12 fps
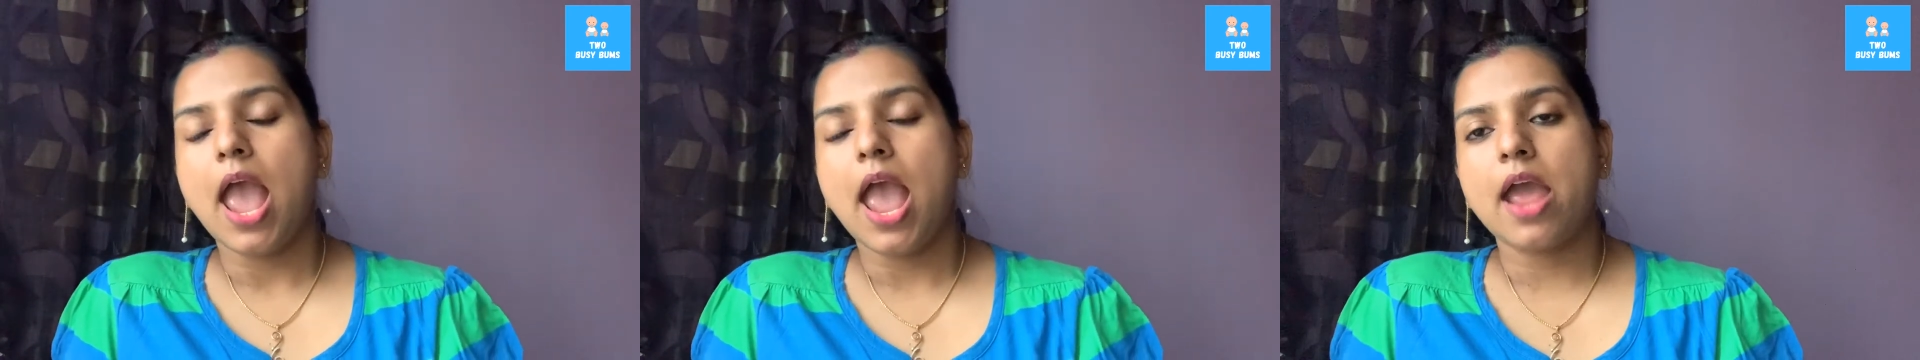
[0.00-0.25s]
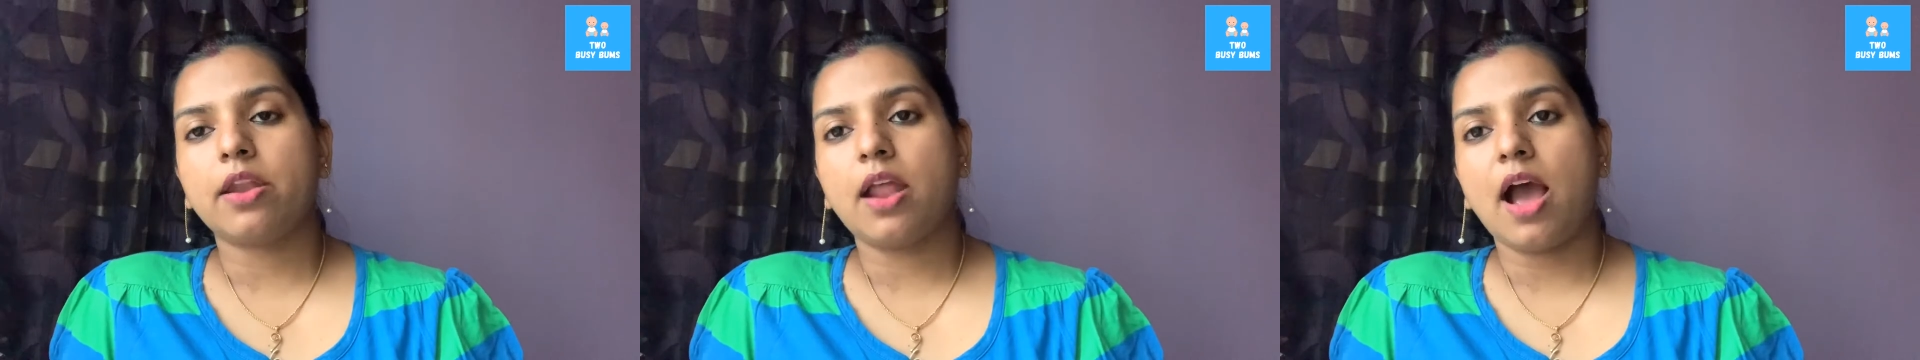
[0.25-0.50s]

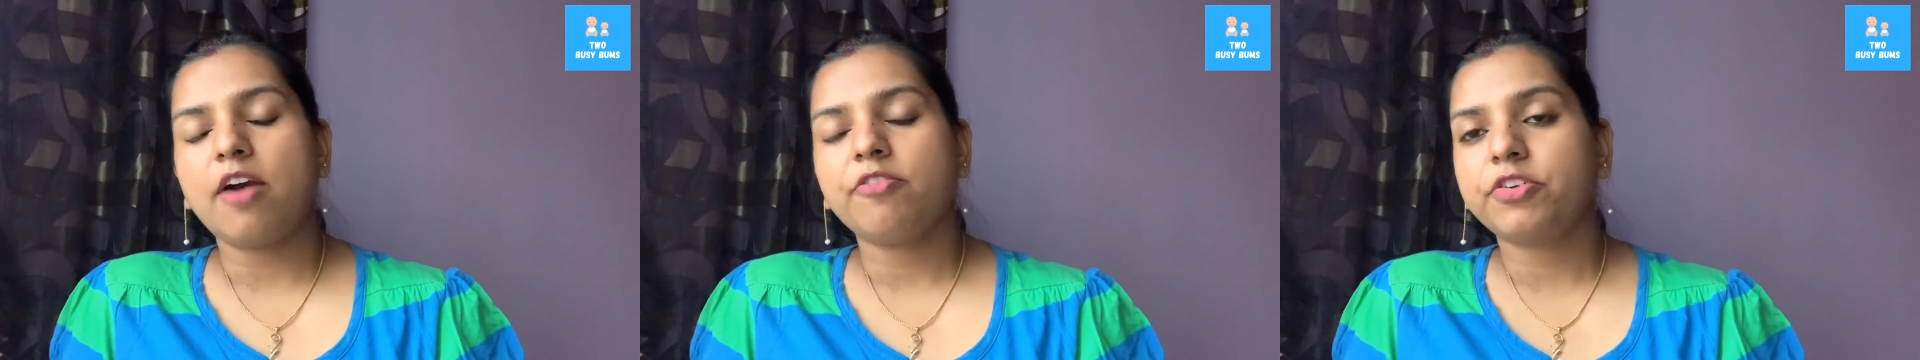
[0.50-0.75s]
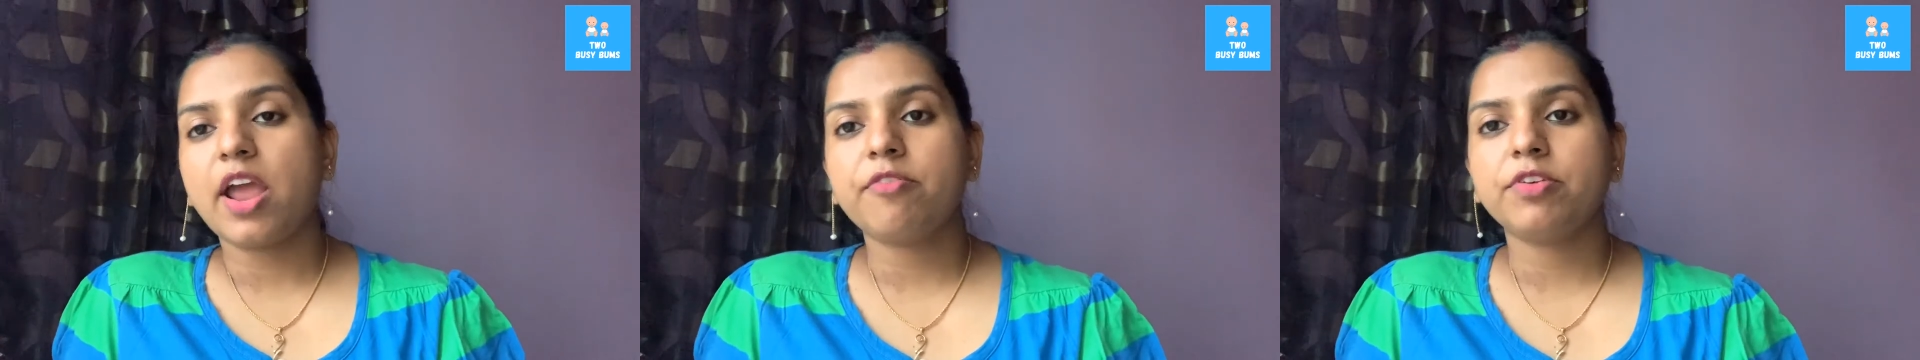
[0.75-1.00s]
And
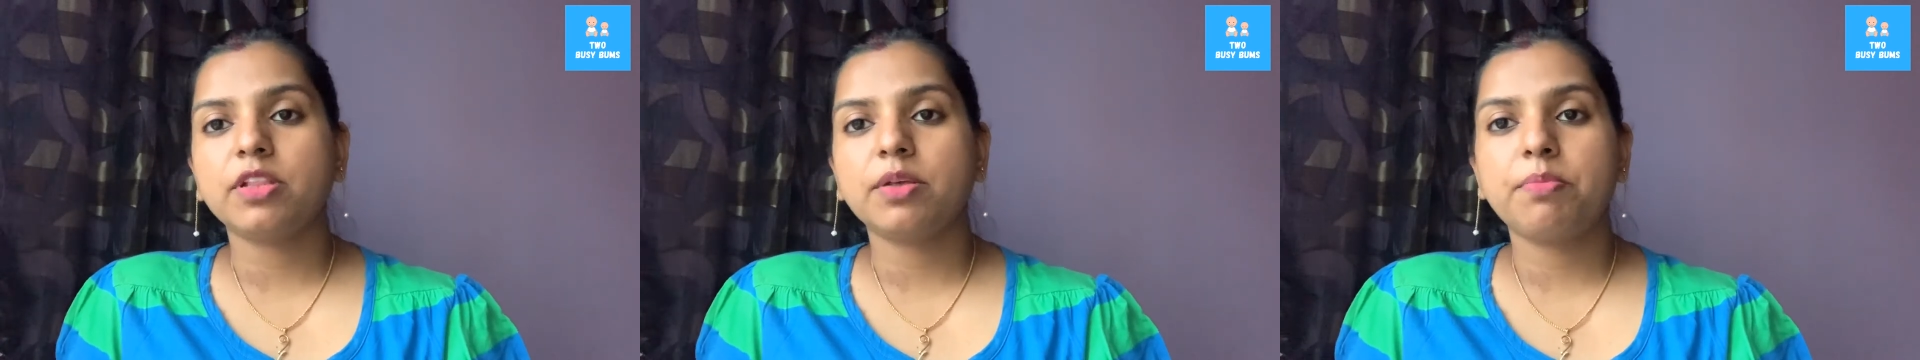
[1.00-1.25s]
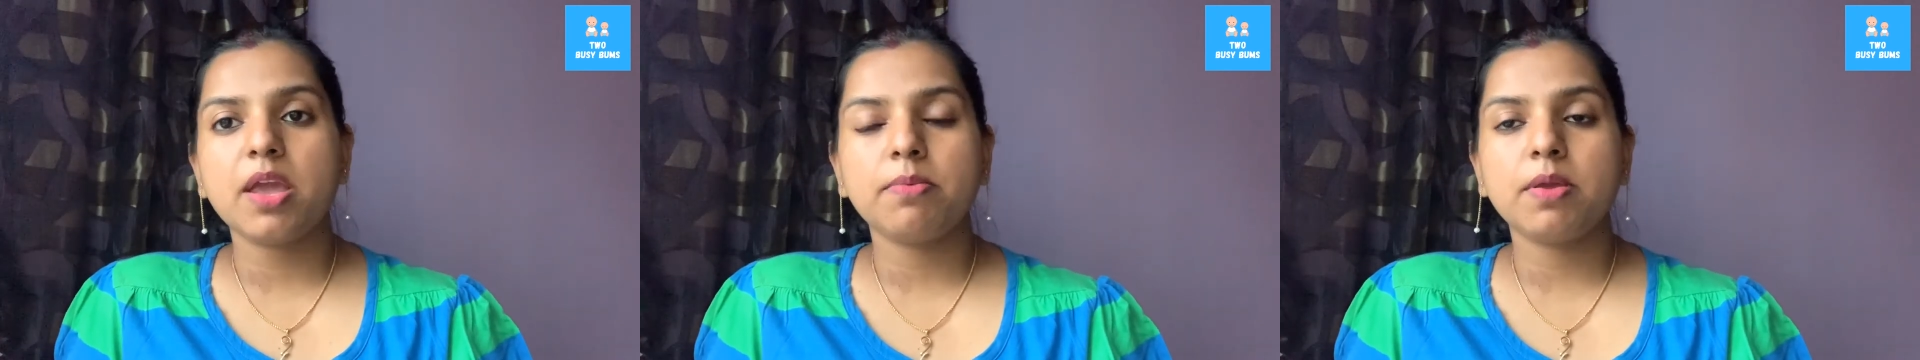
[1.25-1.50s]
after having the
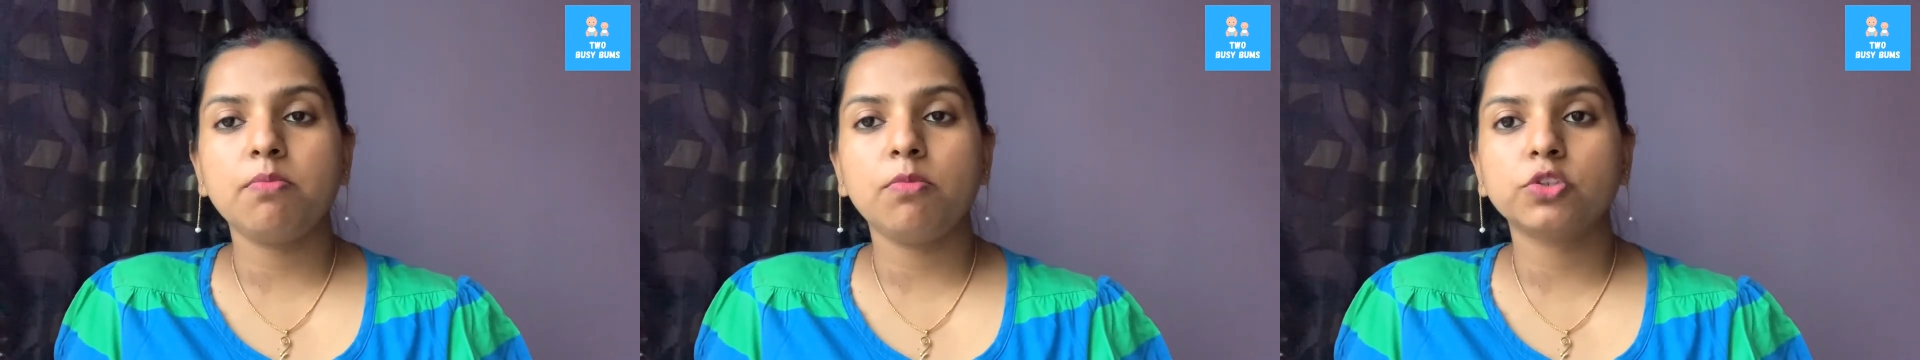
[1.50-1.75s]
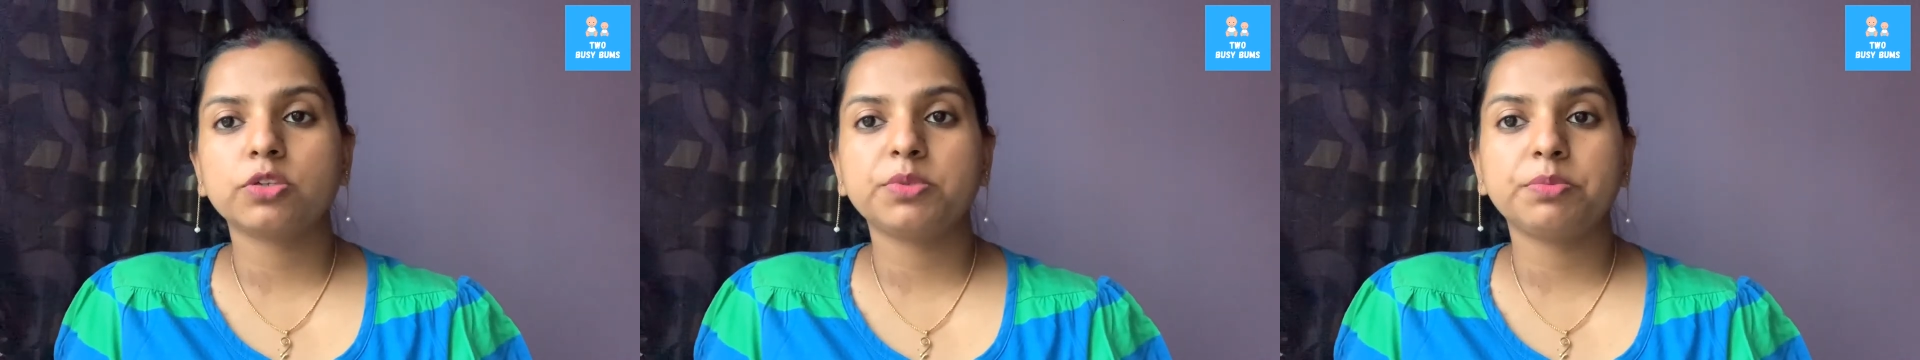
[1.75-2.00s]
baby,
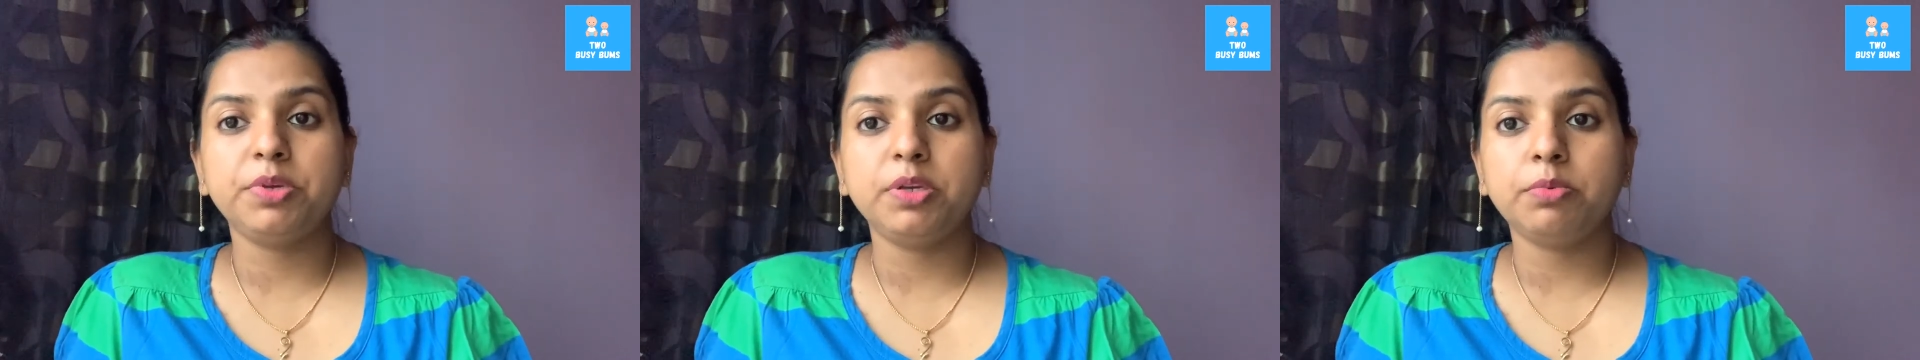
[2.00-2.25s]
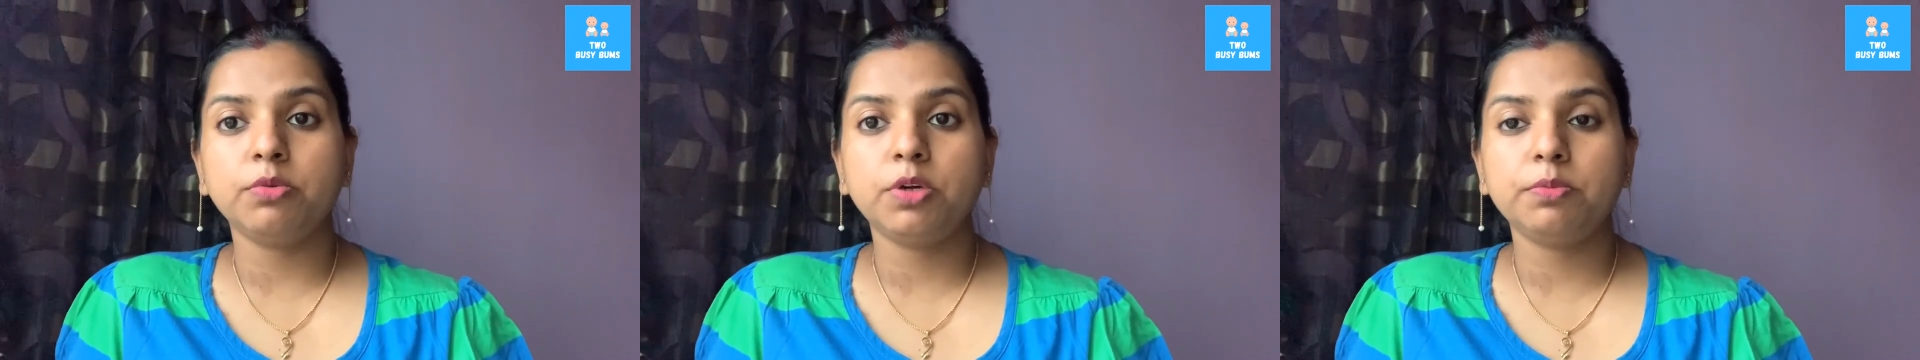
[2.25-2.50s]
most of the people